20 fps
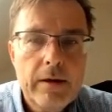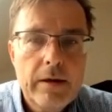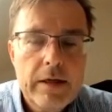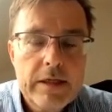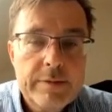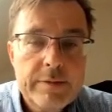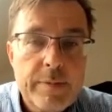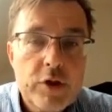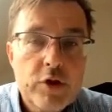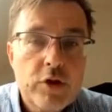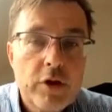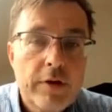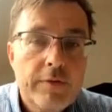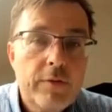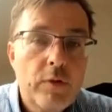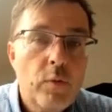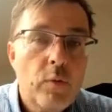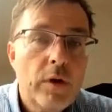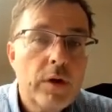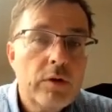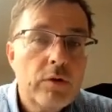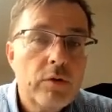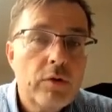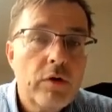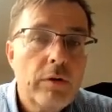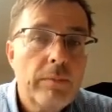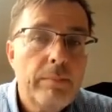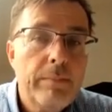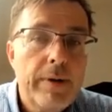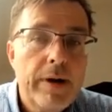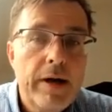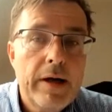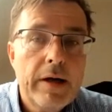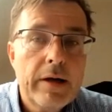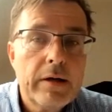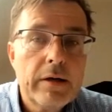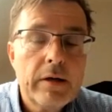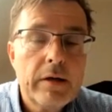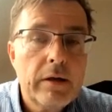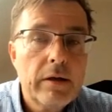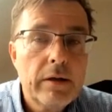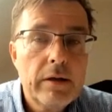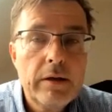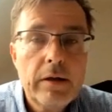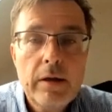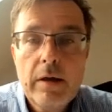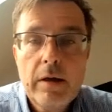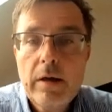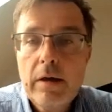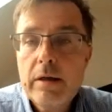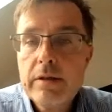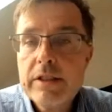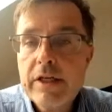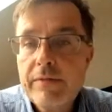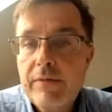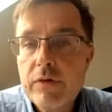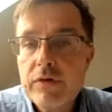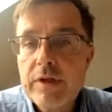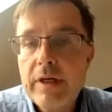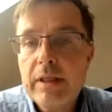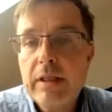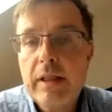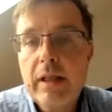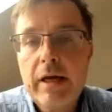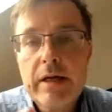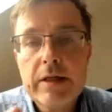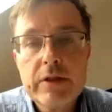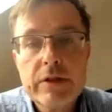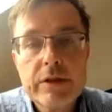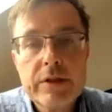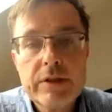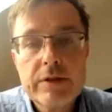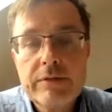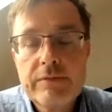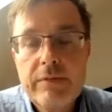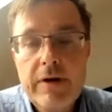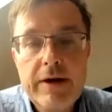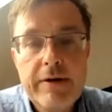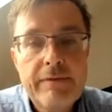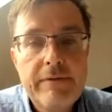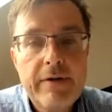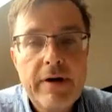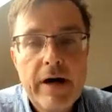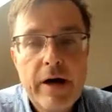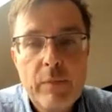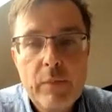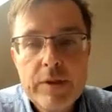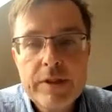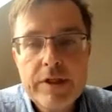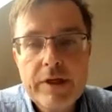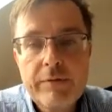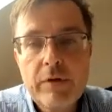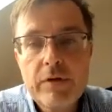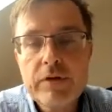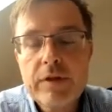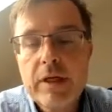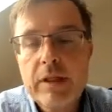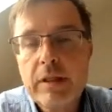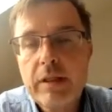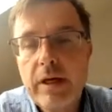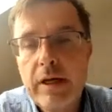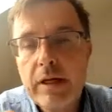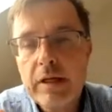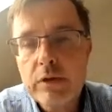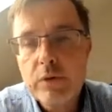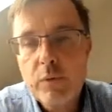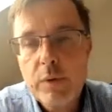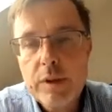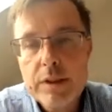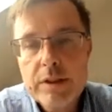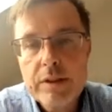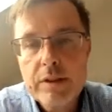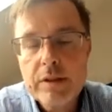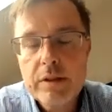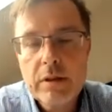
especially if you want to compare Sigfox Atlas Wi-Fi with Sigfox Atlas with